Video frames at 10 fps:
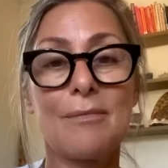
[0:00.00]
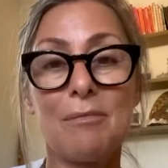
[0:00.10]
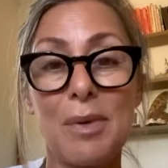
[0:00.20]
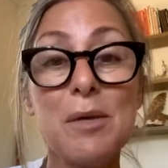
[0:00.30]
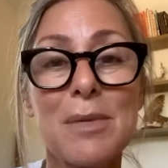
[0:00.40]

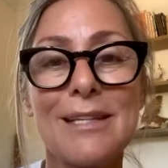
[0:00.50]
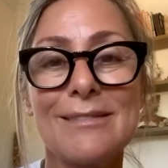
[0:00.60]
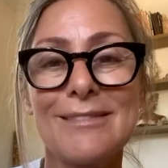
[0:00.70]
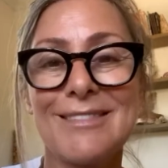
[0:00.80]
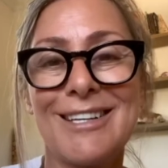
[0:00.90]
beam it
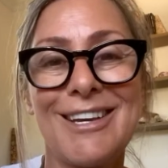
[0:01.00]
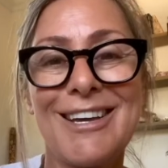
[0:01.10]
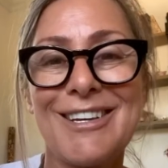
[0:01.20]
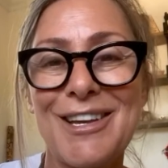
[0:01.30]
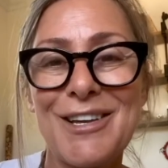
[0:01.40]

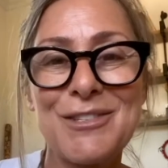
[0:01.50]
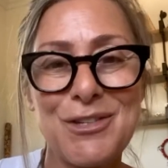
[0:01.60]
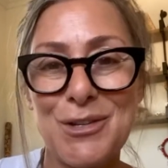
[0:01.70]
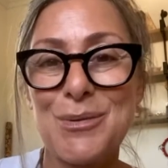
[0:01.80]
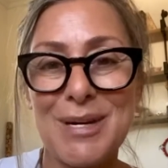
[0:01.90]

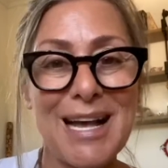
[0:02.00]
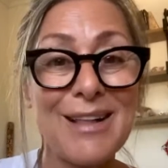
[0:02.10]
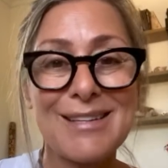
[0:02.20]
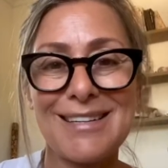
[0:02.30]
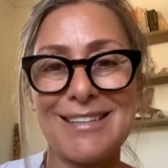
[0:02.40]
into the
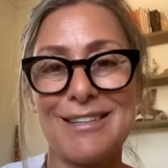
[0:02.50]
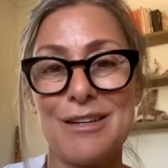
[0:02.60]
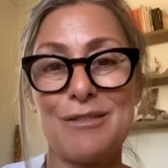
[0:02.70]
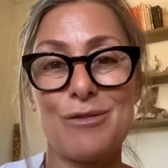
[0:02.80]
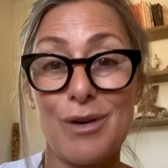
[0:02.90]
reality
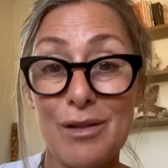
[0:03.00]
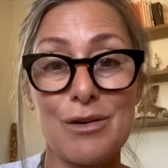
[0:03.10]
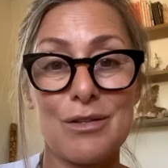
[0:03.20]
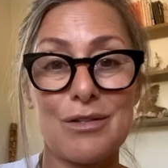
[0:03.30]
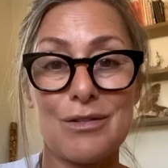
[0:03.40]
for
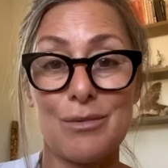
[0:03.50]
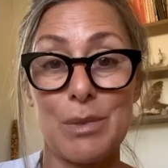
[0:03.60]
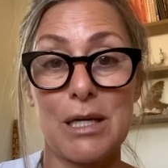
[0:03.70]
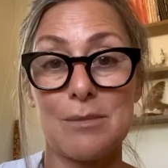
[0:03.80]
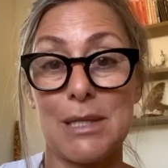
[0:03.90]
others. You
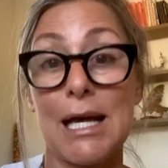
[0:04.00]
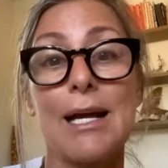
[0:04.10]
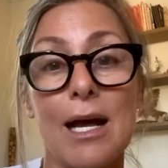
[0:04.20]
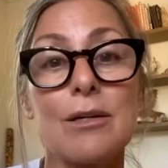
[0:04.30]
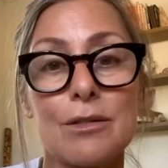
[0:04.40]
become a
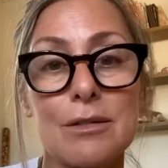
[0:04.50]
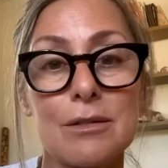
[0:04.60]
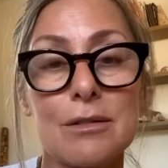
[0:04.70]
lighthouse.